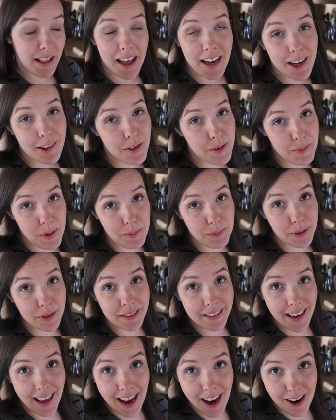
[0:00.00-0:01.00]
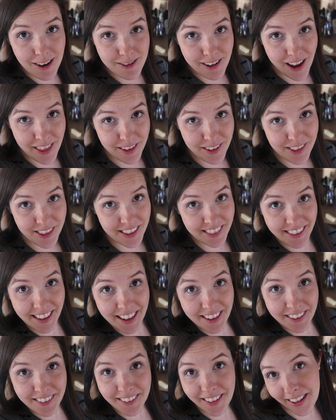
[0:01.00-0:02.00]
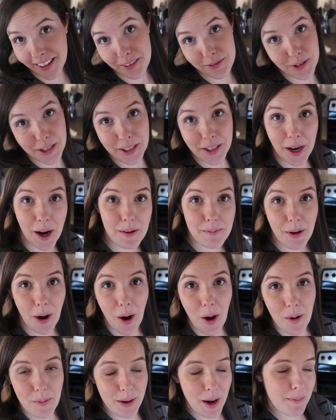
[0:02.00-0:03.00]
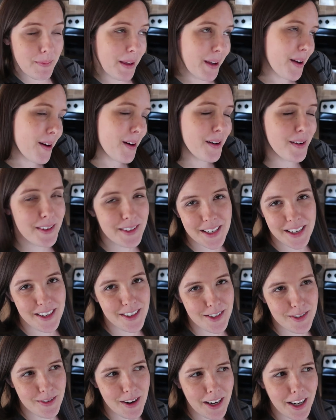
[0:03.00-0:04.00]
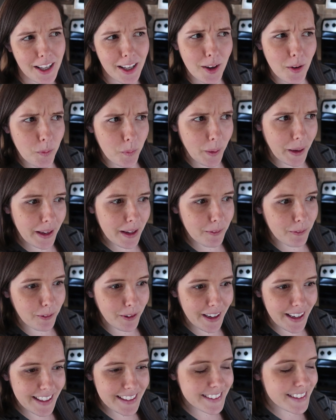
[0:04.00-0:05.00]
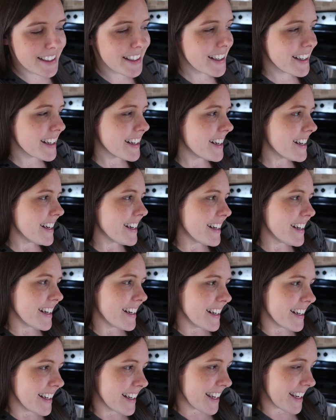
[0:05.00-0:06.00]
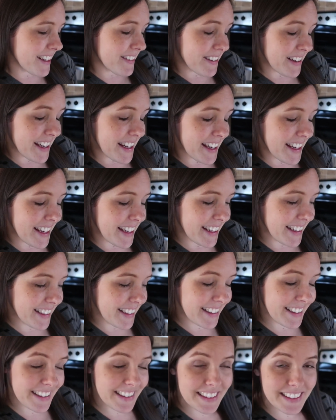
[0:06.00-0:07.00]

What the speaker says: glad I remembered now rather than later. Like if we'd come home and I'm like, oh, dinner's ready. Wait, what? Anyway.